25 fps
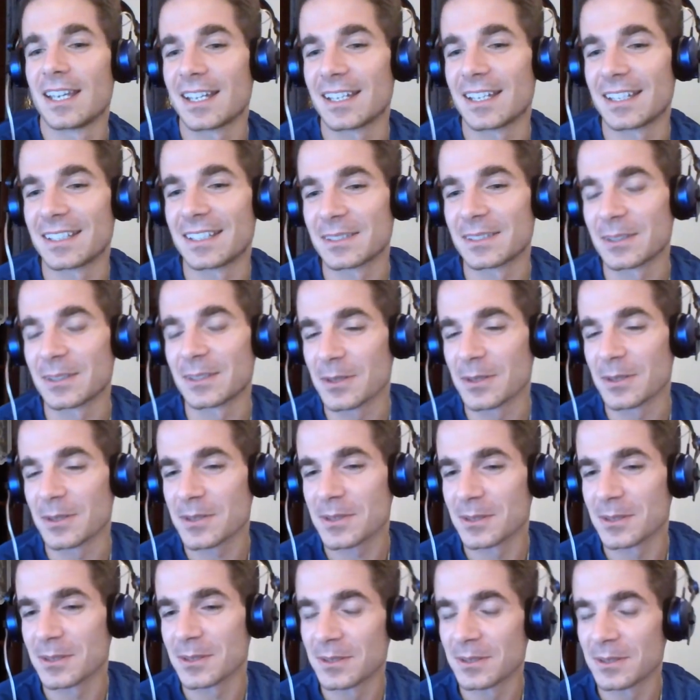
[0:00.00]
And
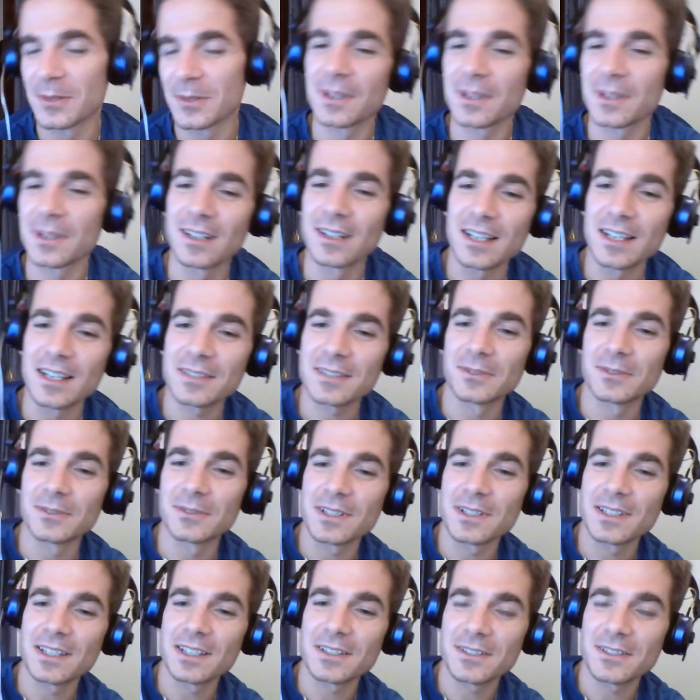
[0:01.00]
also during the last
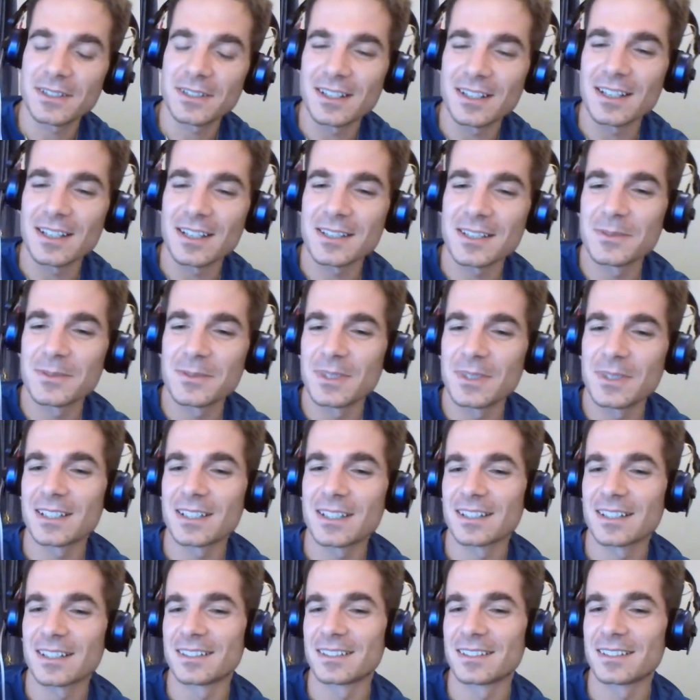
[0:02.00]
conversation last
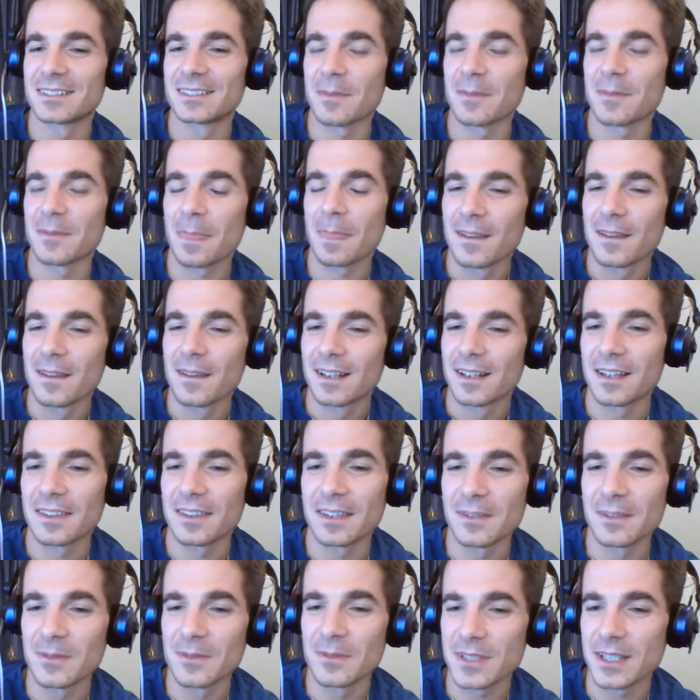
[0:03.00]
week, I
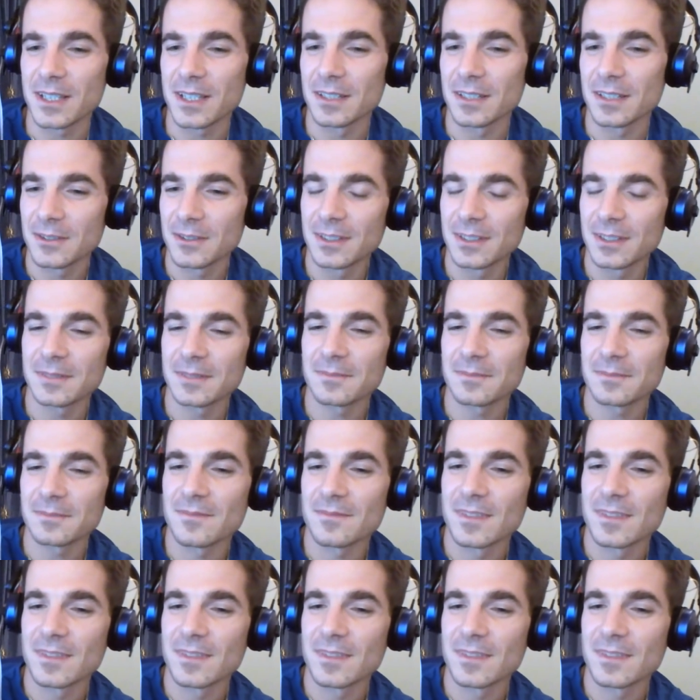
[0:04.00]
think it was Anthony